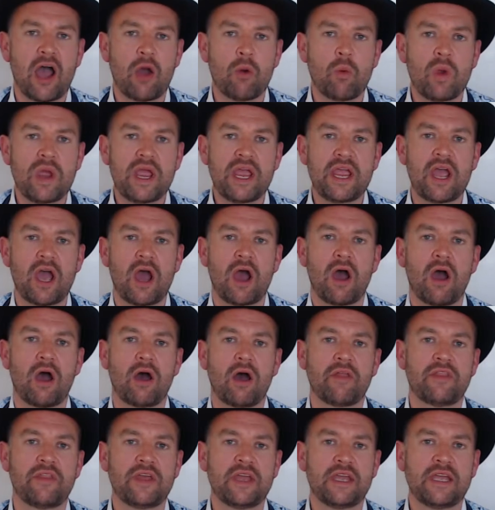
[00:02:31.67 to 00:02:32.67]
We
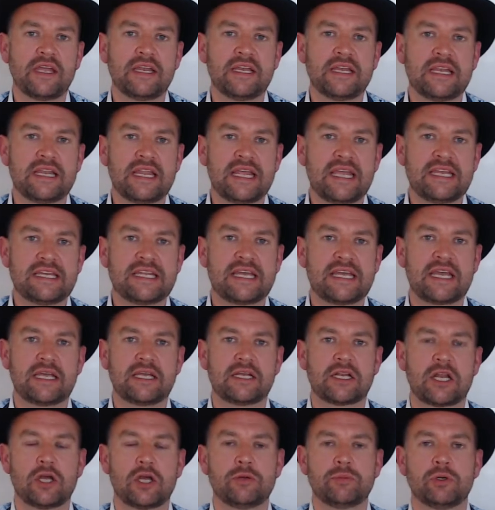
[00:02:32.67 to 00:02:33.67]
are the
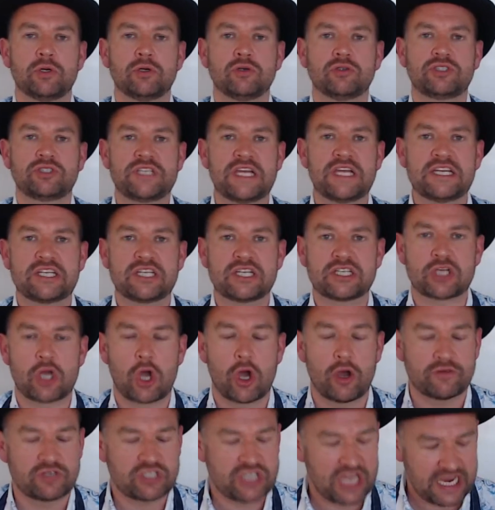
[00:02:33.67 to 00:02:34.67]
leading global teachers
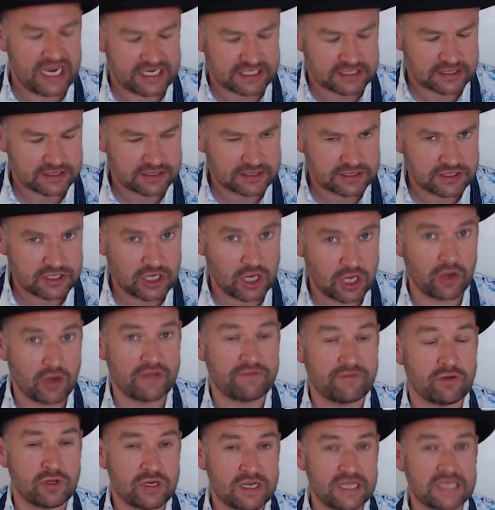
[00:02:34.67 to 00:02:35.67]
of cheese. So
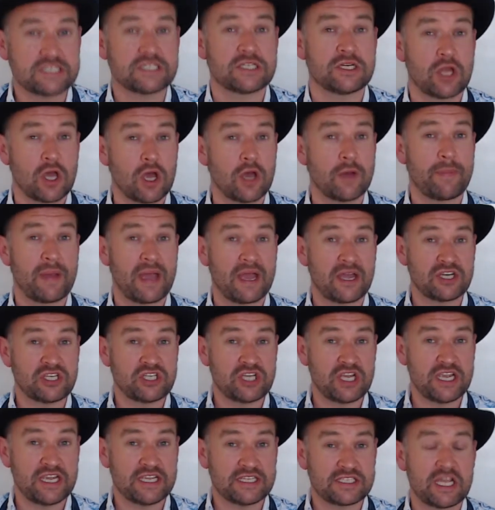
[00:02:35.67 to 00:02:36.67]
if you need to know about
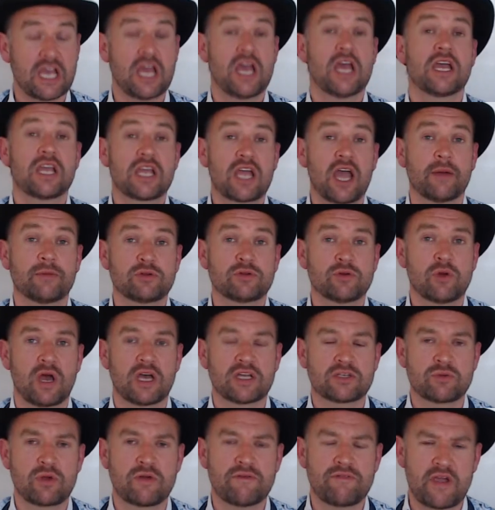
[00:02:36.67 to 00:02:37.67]
cheese, come to
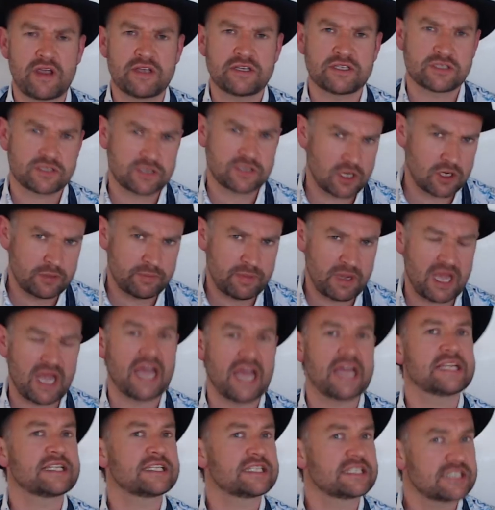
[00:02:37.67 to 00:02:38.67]
us. We're a very sober
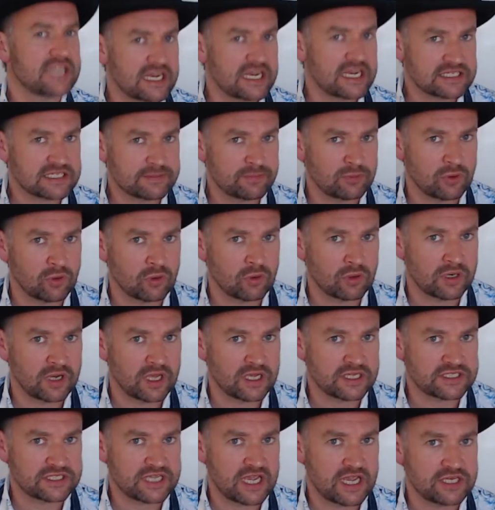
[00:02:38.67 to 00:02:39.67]
and sensible
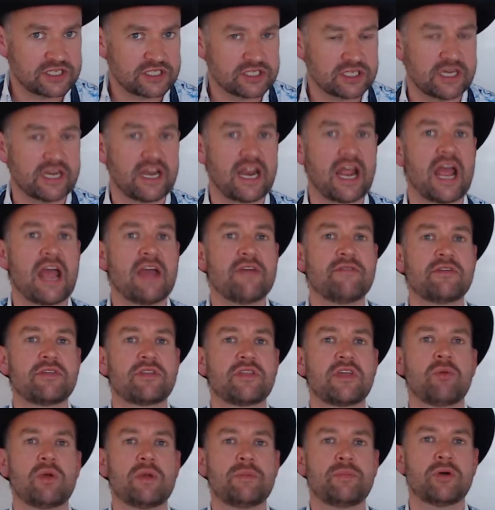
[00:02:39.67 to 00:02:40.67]
organization, and
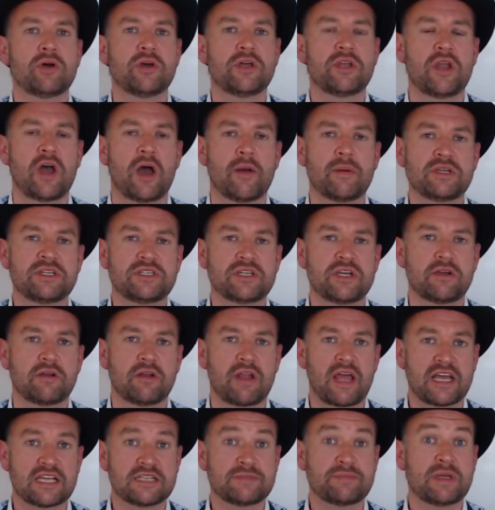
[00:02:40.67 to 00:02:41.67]
everything we put in our
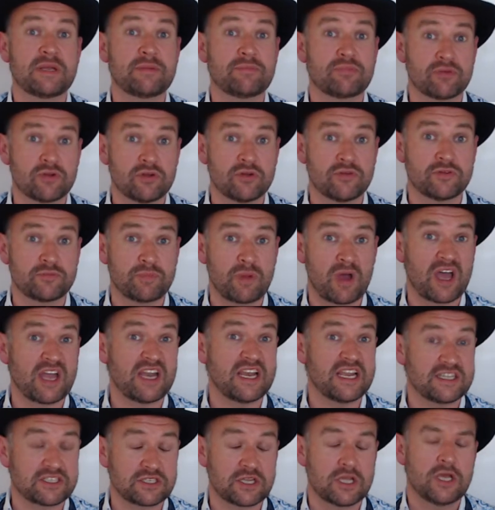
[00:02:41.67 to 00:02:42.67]
material has been proved by at
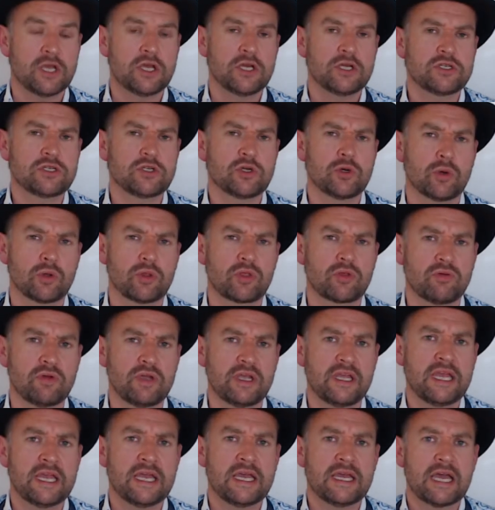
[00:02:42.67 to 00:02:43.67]
least 2 or
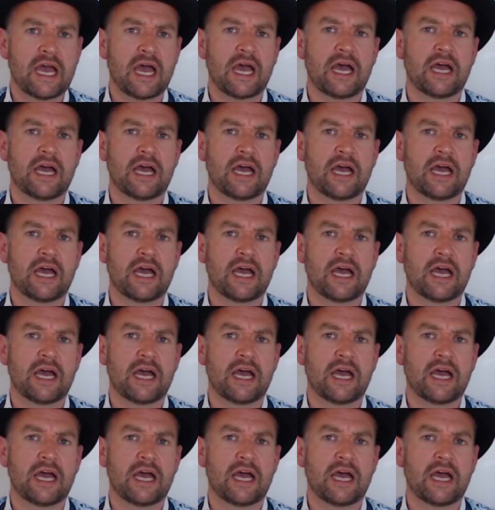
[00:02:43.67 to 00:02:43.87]
3